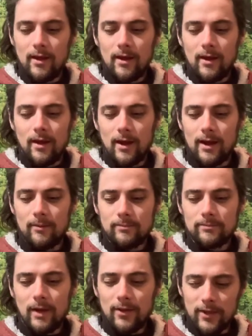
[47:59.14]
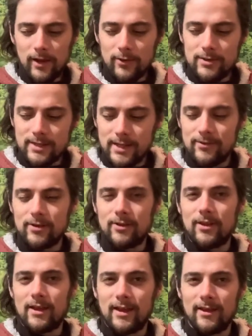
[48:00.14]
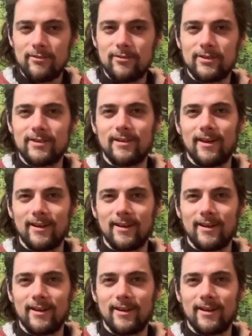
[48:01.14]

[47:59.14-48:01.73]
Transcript: I think I'll just leave it there for tonight.